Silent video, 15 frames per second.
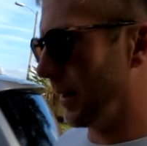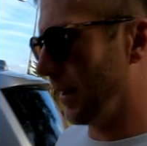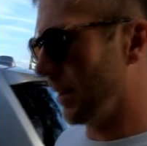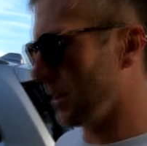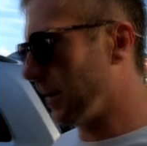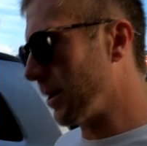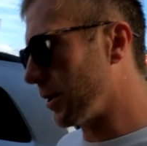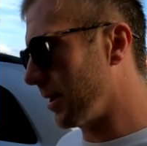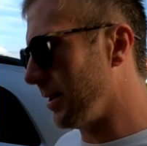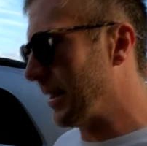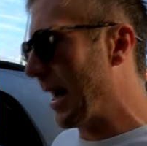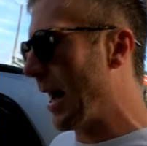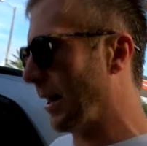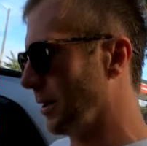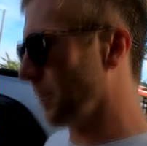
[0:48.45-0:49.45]
especially
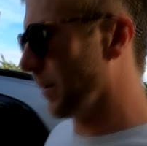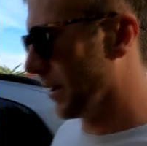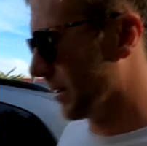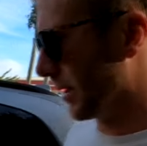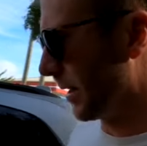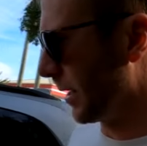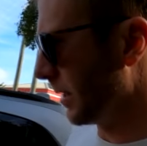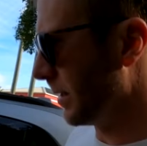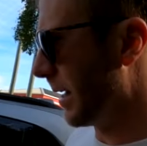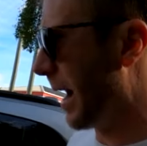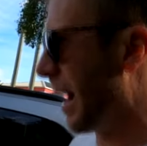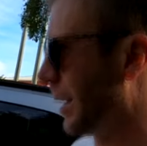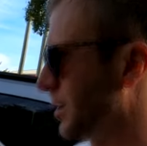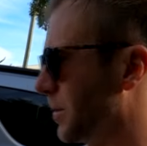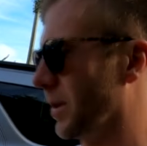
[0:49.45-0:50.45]
Dodge, because I think
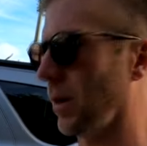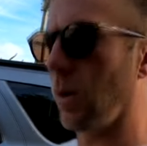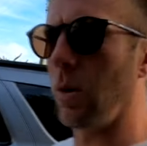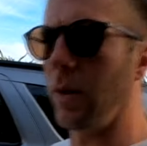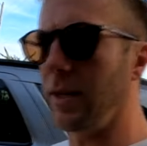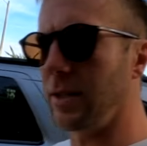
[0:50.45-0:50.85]
Dodge with their whole